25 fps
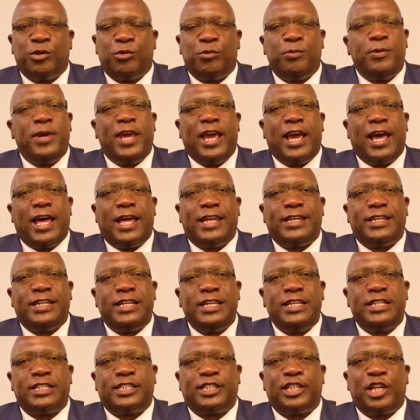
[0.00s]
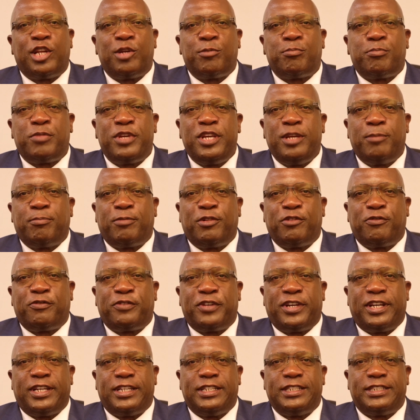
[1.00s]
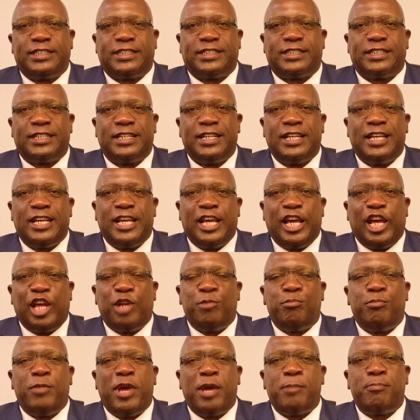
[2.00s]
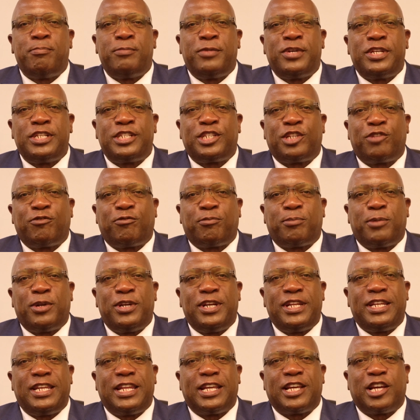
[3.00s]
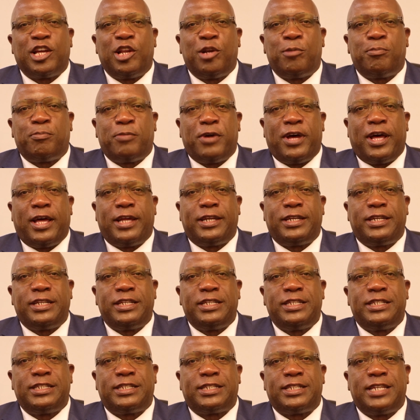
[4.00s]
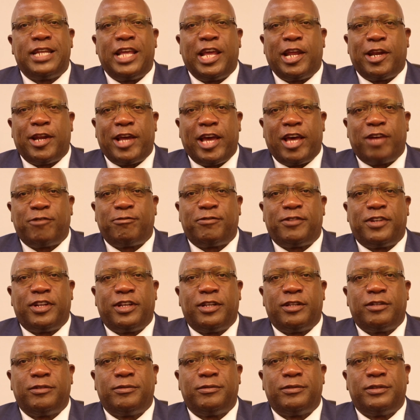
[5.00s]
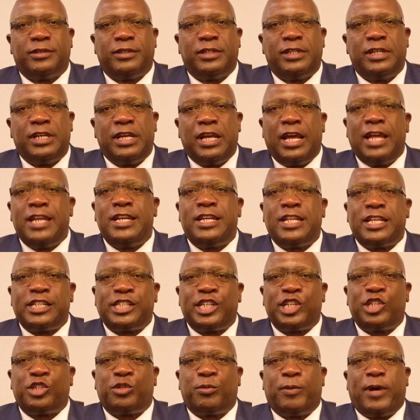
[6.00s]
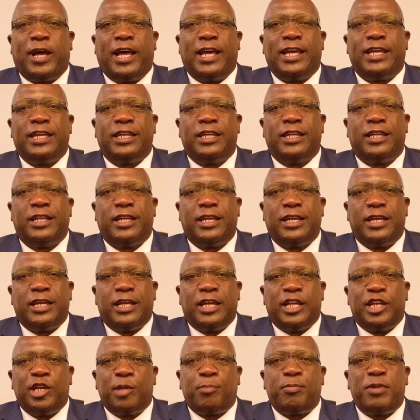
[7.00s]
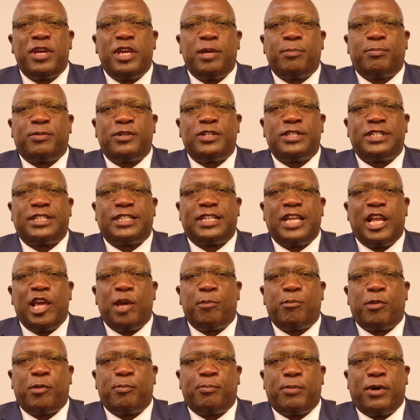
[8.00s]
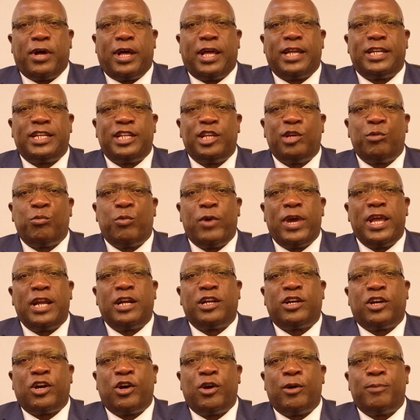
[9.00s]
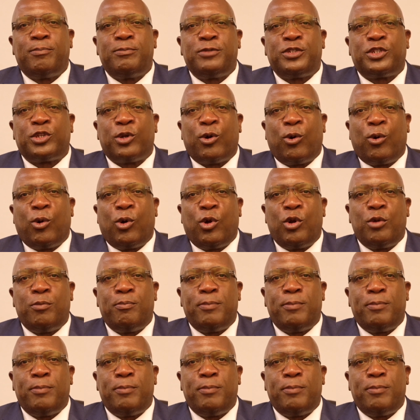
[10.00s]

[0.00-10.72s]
We are decent people first, and members of political parties thereafter. And this is why the People's Labour Party welcomes all